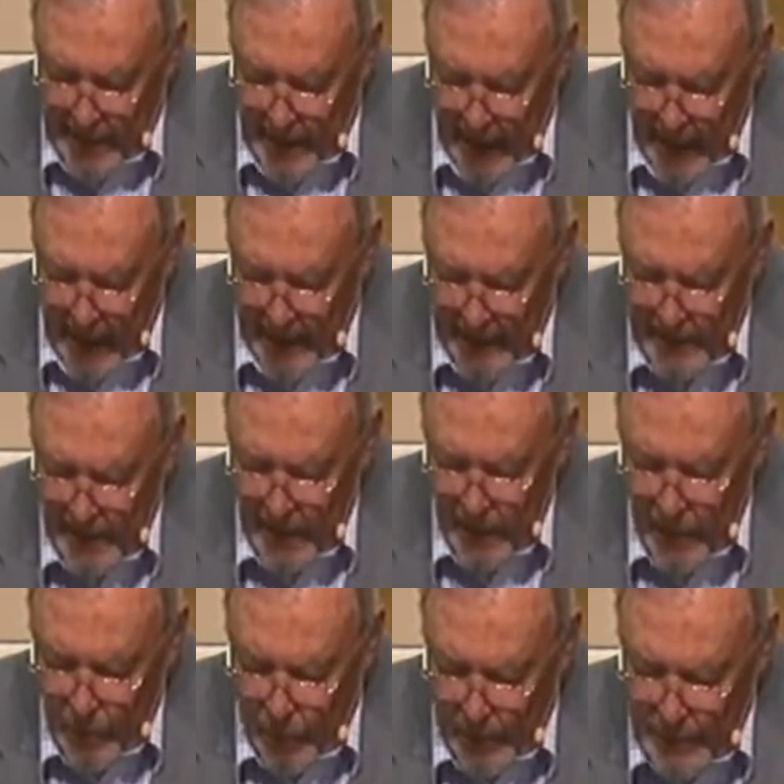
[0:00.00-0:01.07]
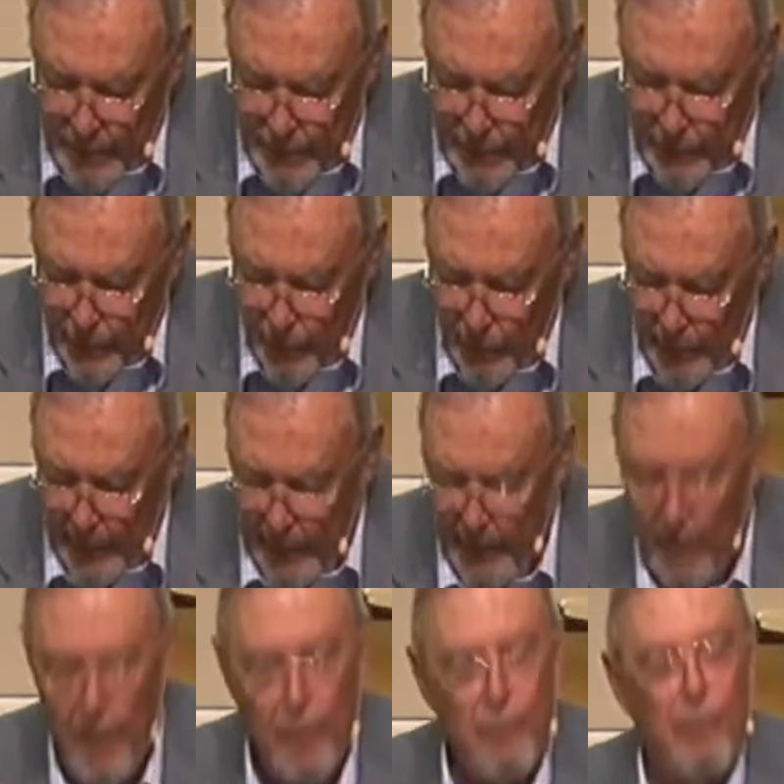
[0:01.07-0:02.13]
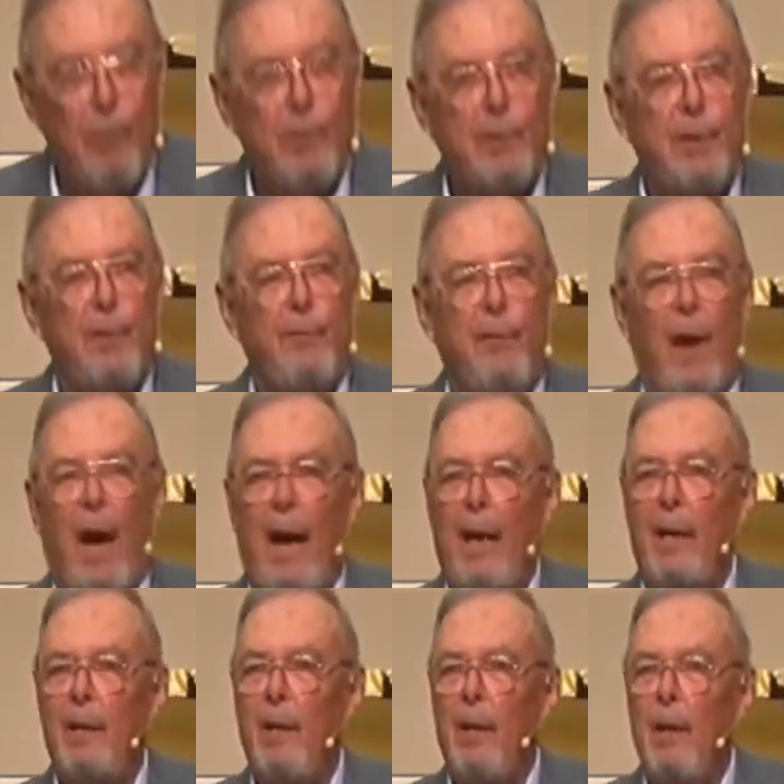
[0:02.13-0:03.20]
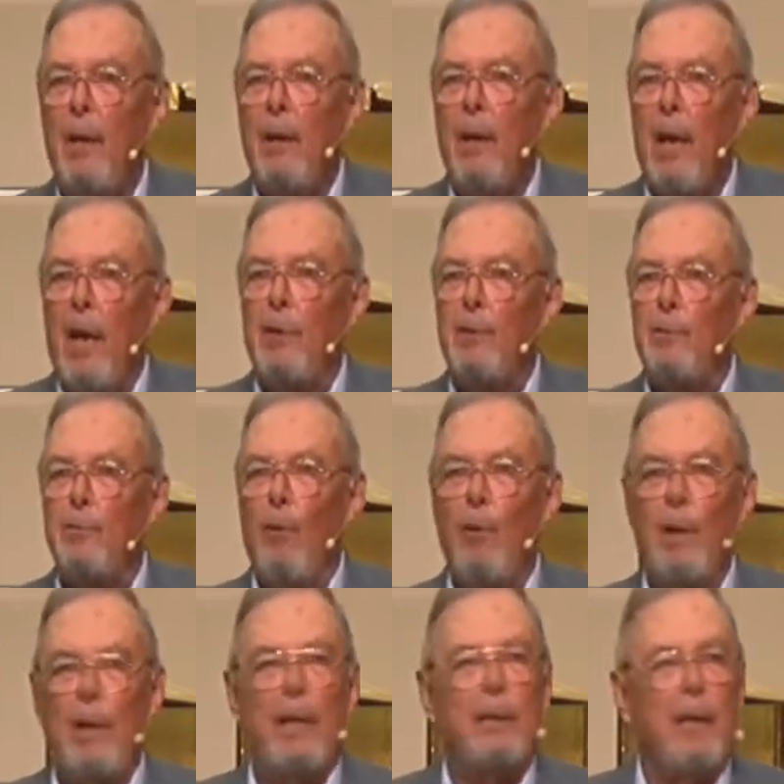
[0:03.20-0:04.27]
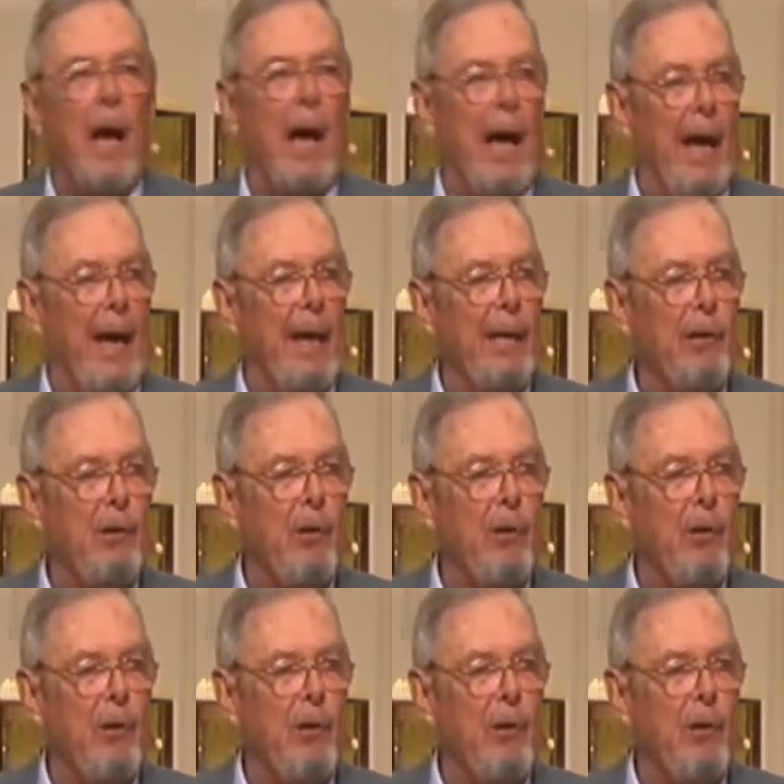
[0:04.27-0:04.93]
God was truly crucified and truly died.